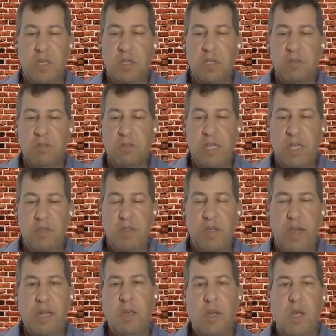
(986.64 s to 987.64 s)
understand
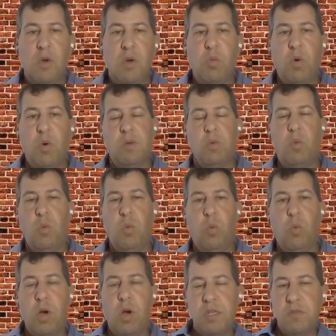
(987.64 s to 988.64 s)
that.
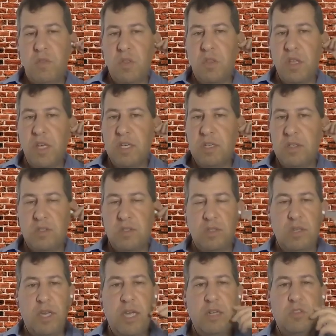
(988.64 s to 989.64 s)
One of the
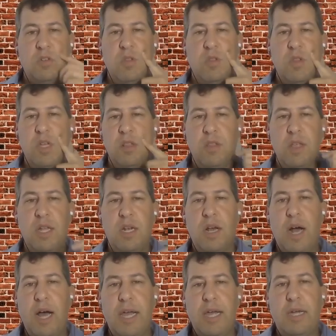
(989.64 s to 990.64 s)
things, Andrew, that
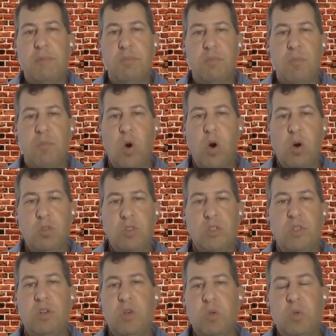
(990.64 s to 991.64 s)
I'm
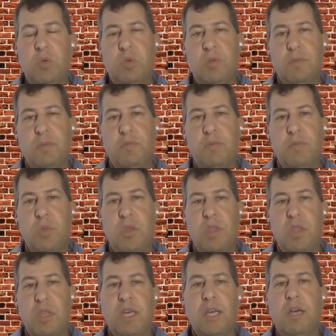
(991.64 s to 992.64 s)
also
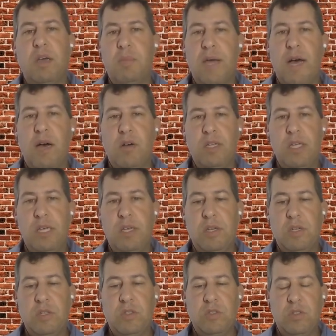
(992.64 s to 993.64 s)
thinking about
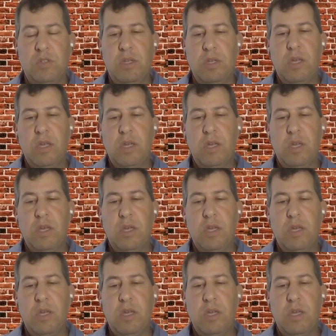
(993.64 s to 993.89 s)
is